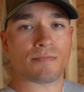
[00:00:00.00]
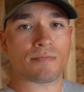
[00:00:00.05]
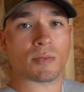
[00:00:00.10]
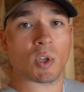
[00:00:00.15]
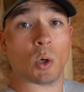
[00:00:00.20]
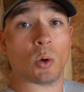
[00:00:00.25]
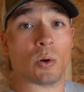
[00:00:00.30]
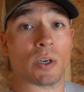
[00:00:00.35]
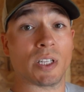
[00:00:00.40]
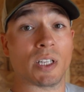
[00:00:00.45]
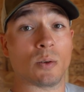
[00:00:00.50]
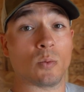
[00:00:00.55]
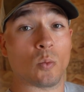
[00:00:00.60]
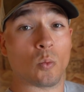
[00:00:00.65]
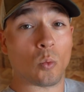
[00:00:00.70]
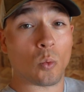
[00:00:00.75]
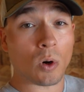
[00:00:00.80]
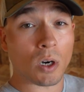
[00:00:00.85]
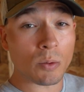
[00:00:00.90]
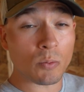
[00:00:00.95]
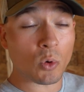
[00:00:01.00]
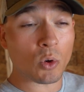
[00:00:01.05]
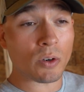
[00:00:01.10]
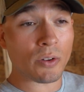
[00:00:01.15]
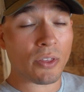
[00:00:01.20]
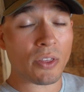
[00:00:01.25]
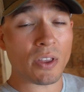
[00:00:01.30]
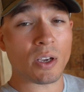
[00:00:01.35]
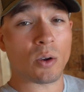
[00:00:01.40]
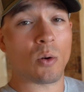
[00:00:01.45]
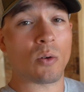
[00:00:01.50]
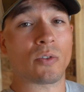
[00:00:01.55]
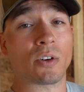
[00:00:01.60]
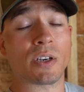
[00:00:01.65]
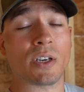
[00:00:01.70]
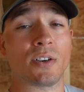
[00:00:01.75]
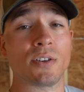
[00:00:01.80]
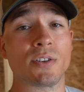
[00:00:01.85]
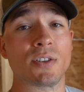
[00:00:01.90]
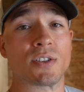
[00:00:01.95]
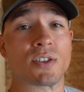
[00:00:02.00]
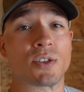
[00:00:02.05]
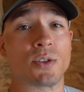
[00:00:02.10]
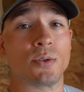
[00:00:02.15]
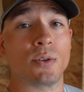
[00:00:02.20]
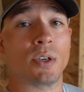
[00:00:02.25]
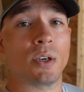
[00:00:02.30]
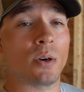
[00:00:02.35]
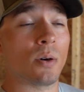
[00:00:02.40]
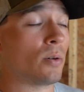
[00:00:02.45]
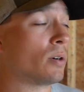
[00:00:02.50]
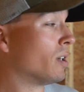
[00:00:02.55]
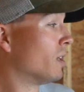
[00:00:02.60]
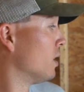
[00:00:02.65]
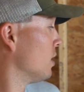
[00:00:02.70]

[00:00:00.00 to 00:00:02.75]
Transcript: oh, and then one more thing over here in the studio.